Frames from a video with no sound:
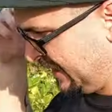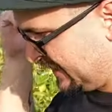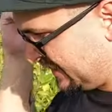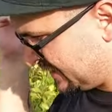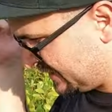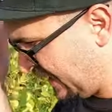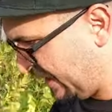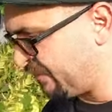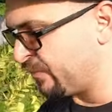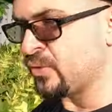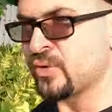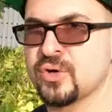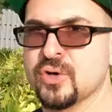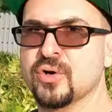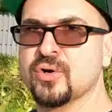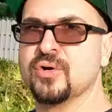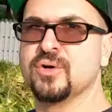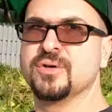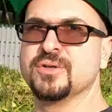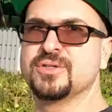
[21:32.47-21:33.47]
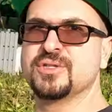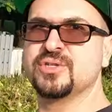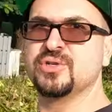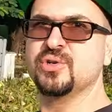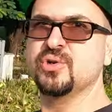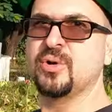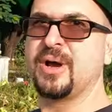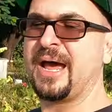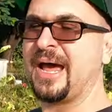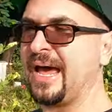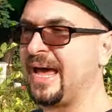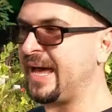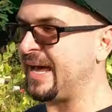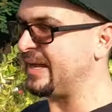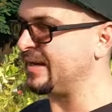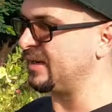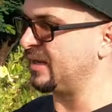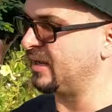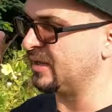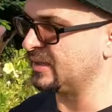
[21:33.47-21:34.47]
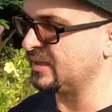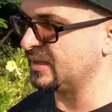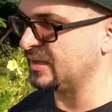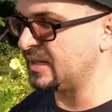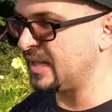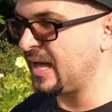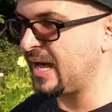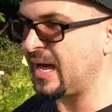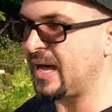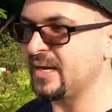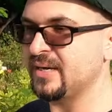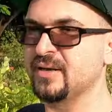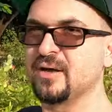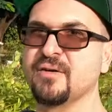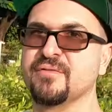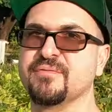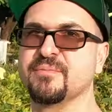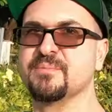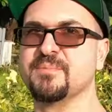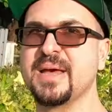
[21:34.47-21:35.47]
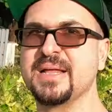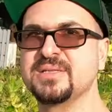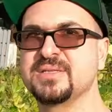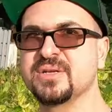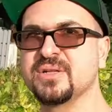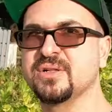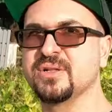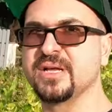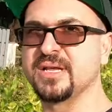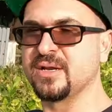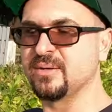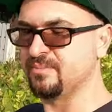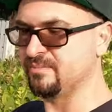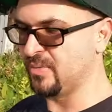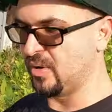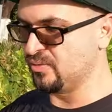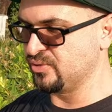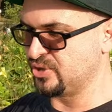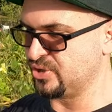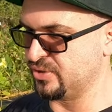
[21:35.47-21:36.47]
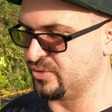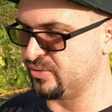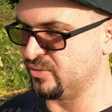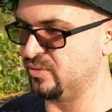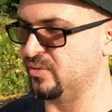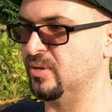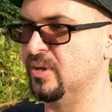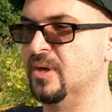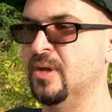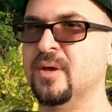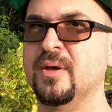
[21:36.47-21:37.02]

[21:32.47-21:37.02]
several girls who had a lot of mental and emotional